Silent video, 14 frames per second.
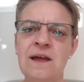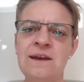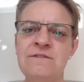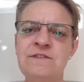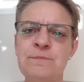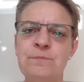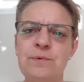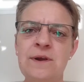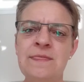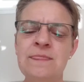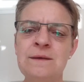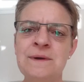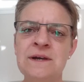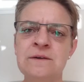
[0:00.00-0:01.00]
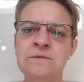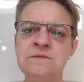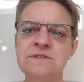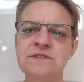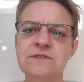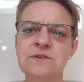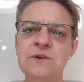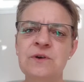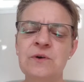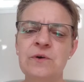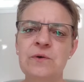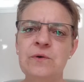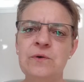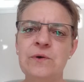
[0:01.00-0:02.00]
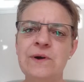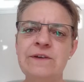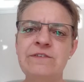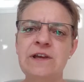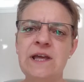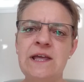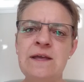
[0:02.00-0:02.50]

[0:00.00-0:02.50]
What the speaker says: And if you print them out, or if you